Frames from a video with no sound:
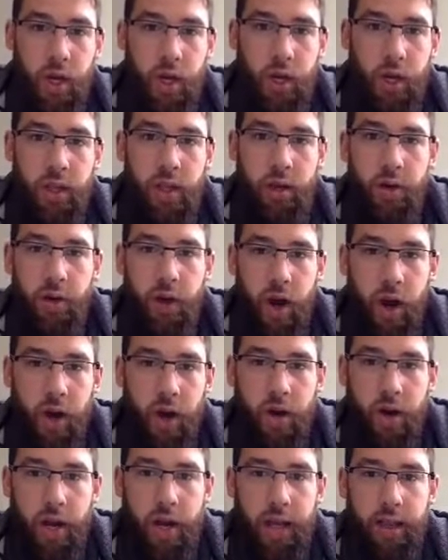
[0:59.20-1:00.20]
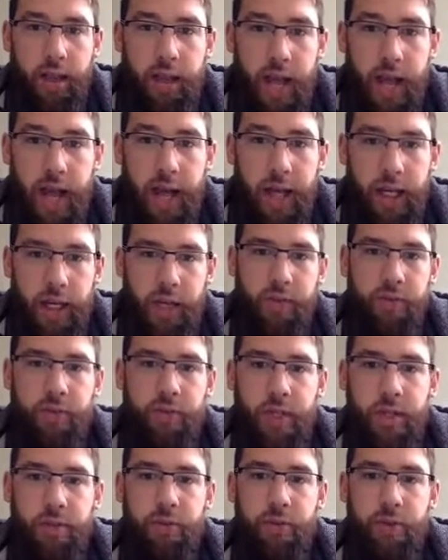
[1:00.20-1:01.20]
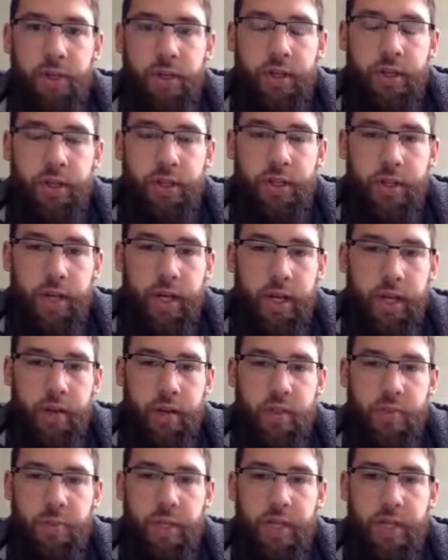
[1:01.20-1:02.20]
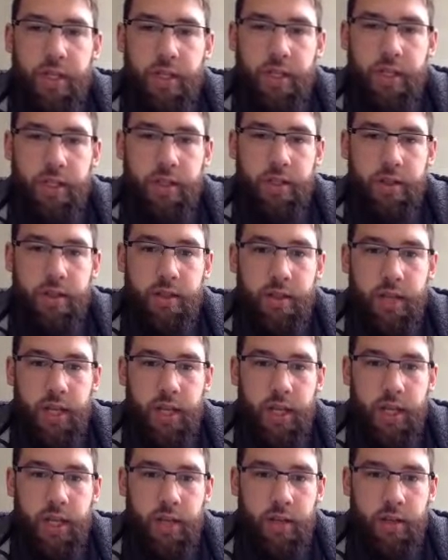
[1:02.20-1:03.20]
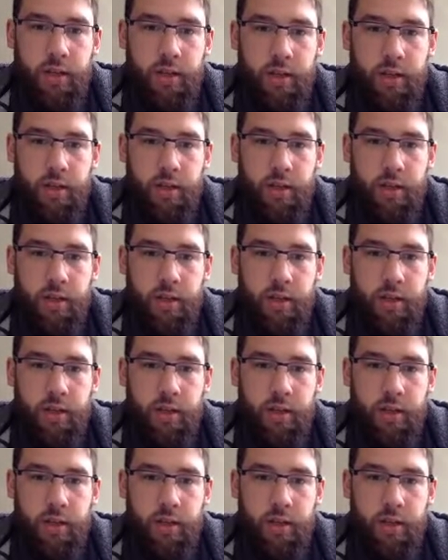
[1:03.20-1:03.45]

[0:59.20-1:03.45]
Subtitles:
there are a lot of different species in